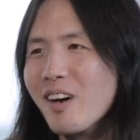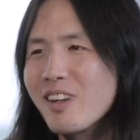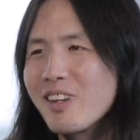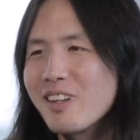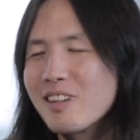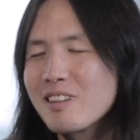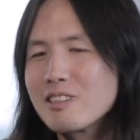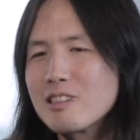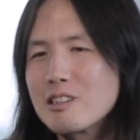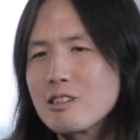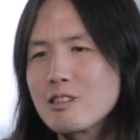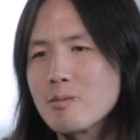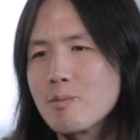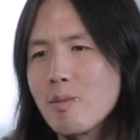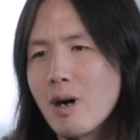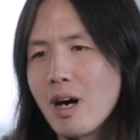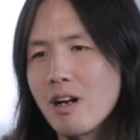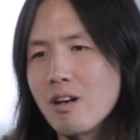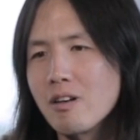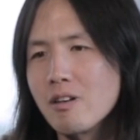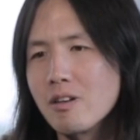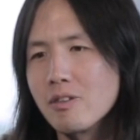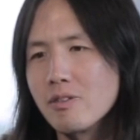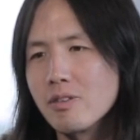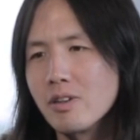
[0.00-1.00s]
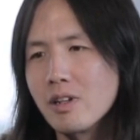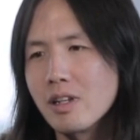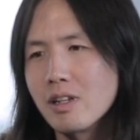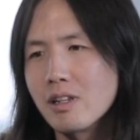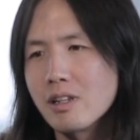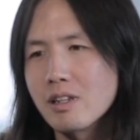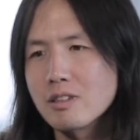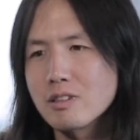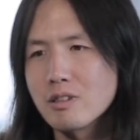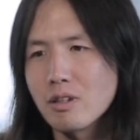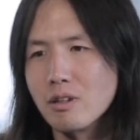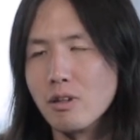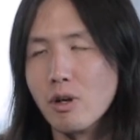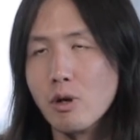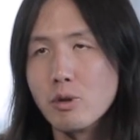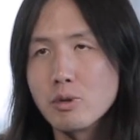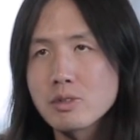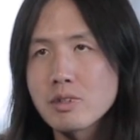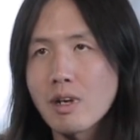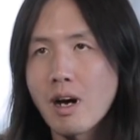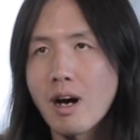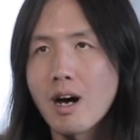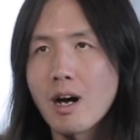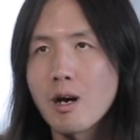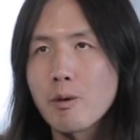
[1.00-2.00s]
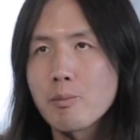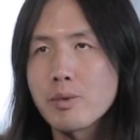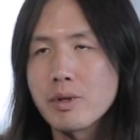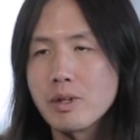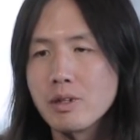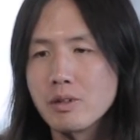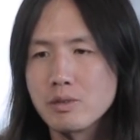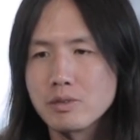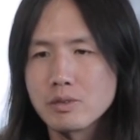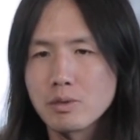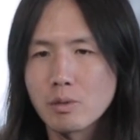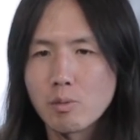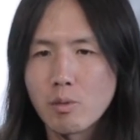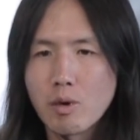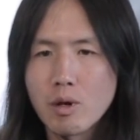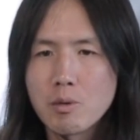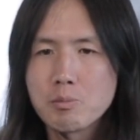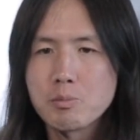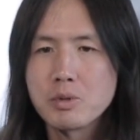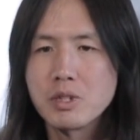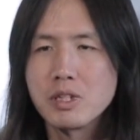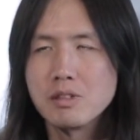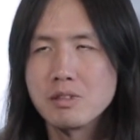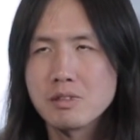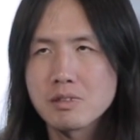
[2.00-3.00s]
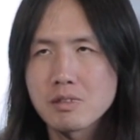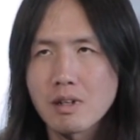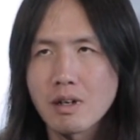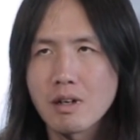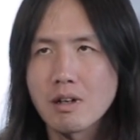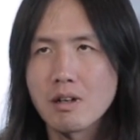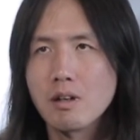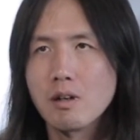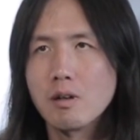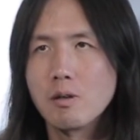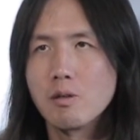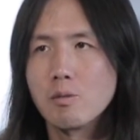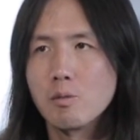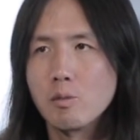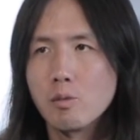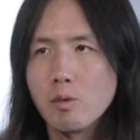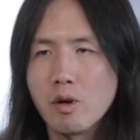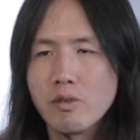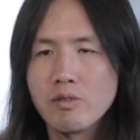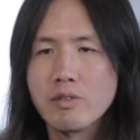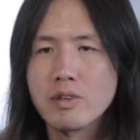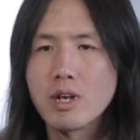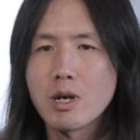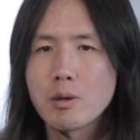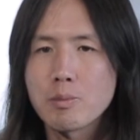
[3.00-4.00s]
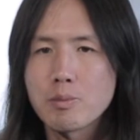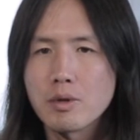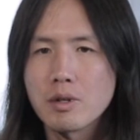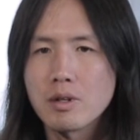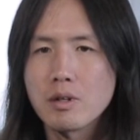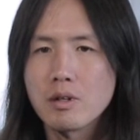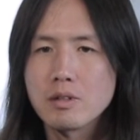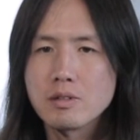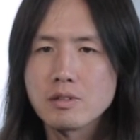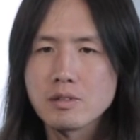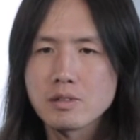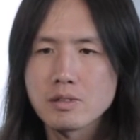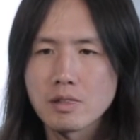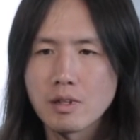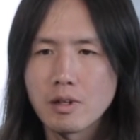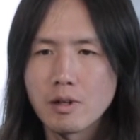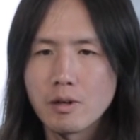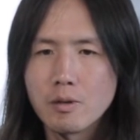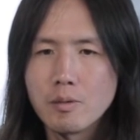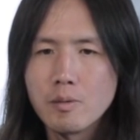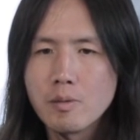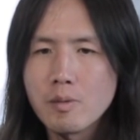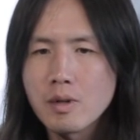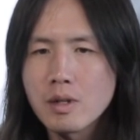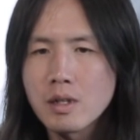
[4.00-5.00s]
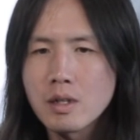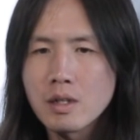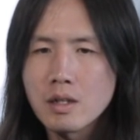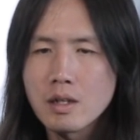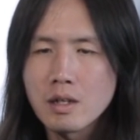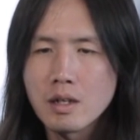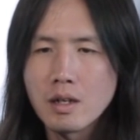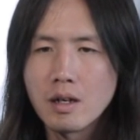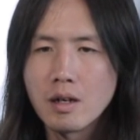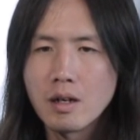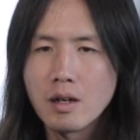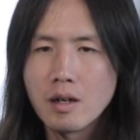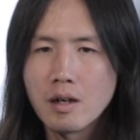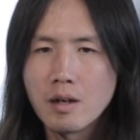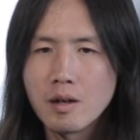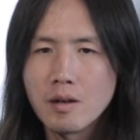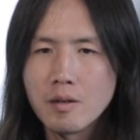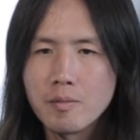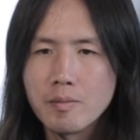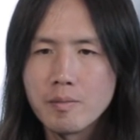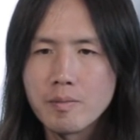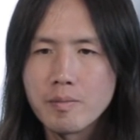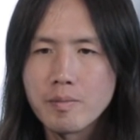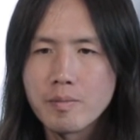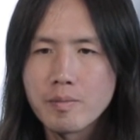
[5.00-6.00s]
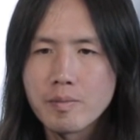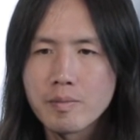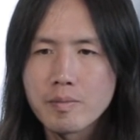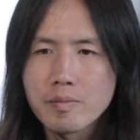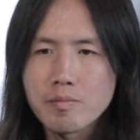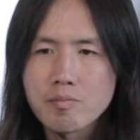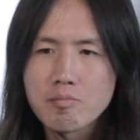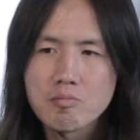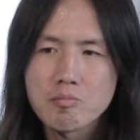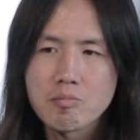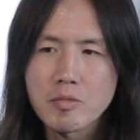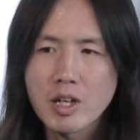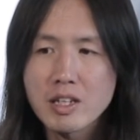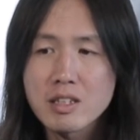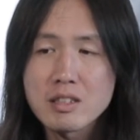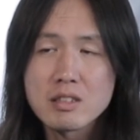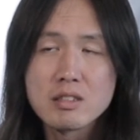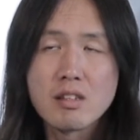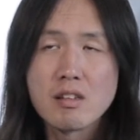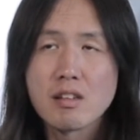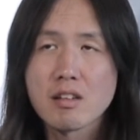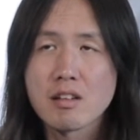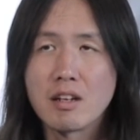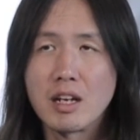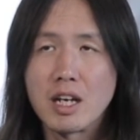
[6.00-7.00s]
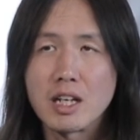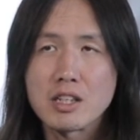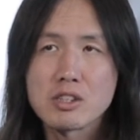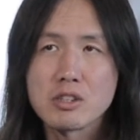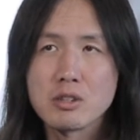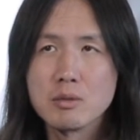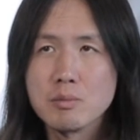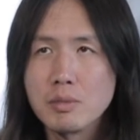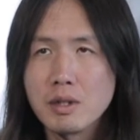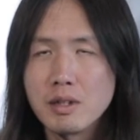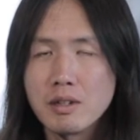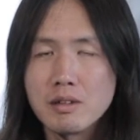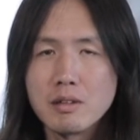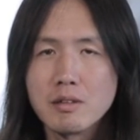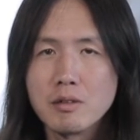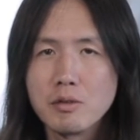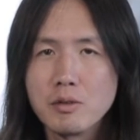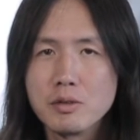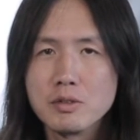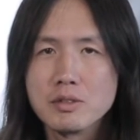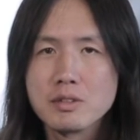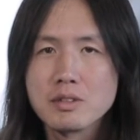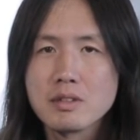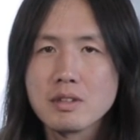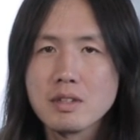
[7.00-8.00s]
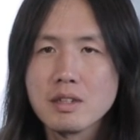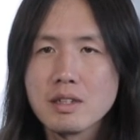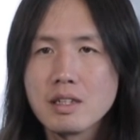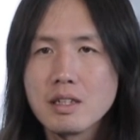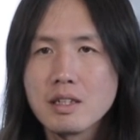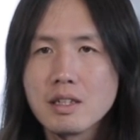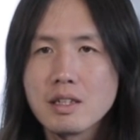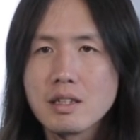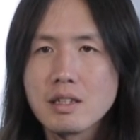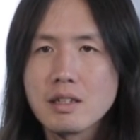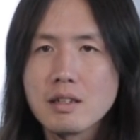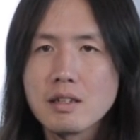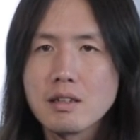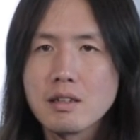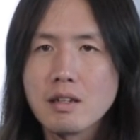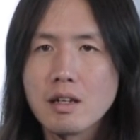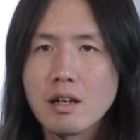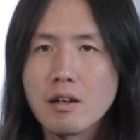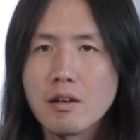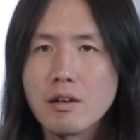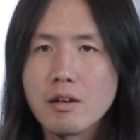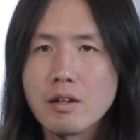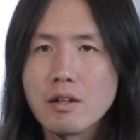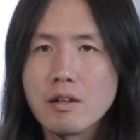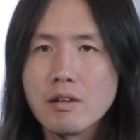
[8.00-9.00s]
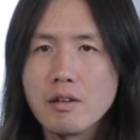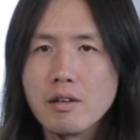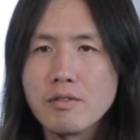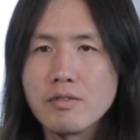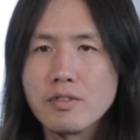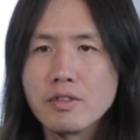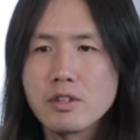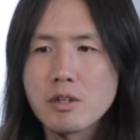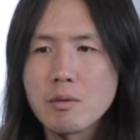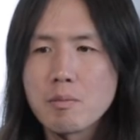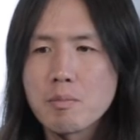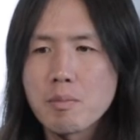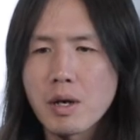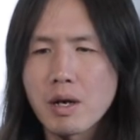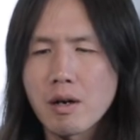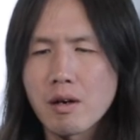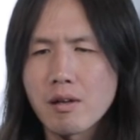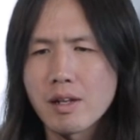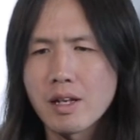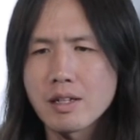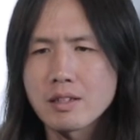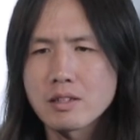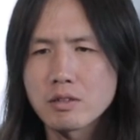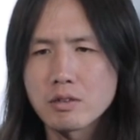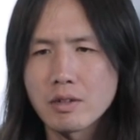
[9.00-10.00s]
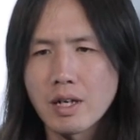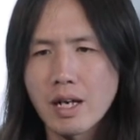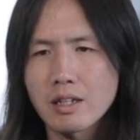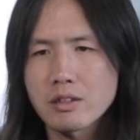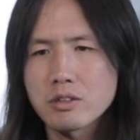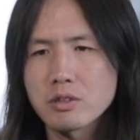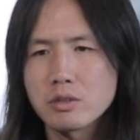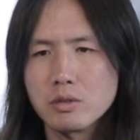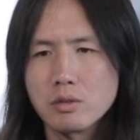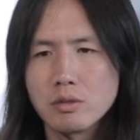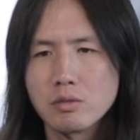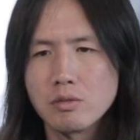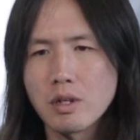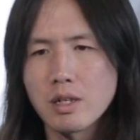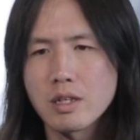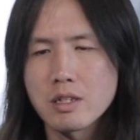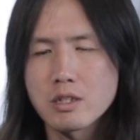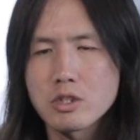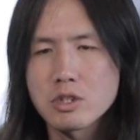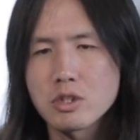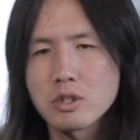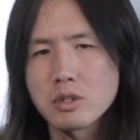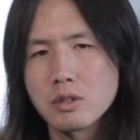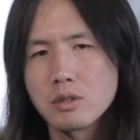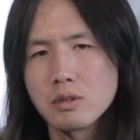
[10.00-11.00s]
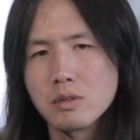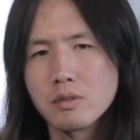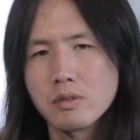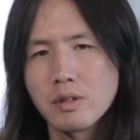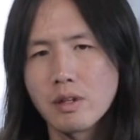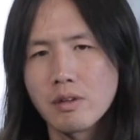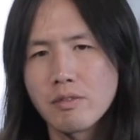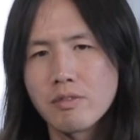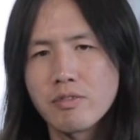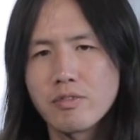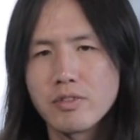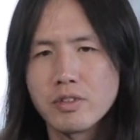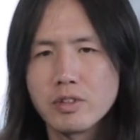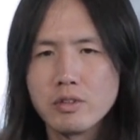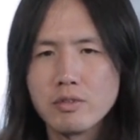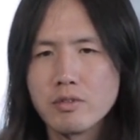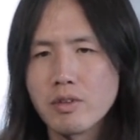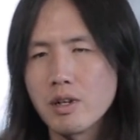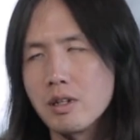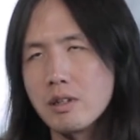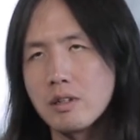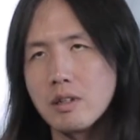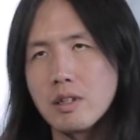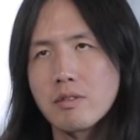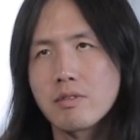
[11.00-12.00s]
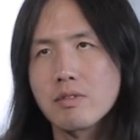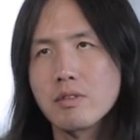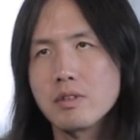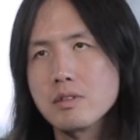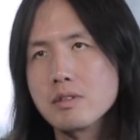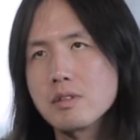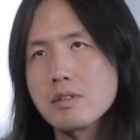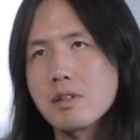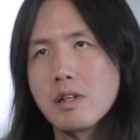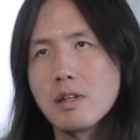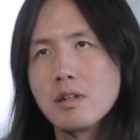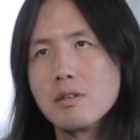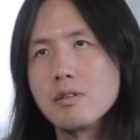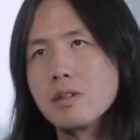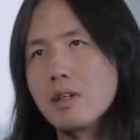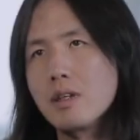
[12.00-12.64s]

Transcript: think it's just a matter of it's a low top and it was a one-piece kind of woven upper, and so I can see the connection, but it was, if you compare that to an actual running shoe, they feel very different though,